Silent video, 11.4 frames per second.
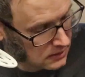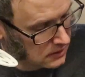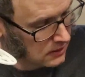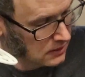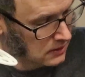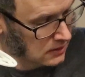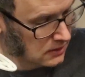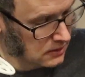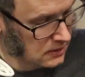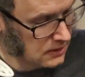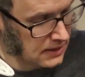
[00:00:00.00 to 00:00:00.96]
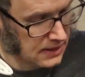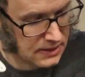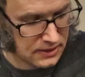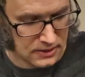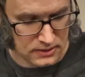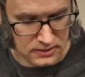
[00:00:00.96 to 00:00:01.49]

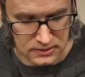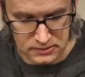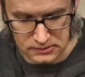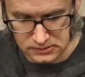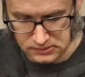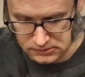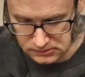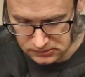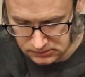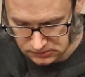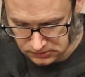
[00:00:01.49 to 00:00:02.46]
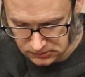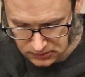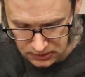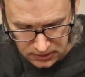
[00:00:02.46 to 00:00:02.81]
Nothing is said.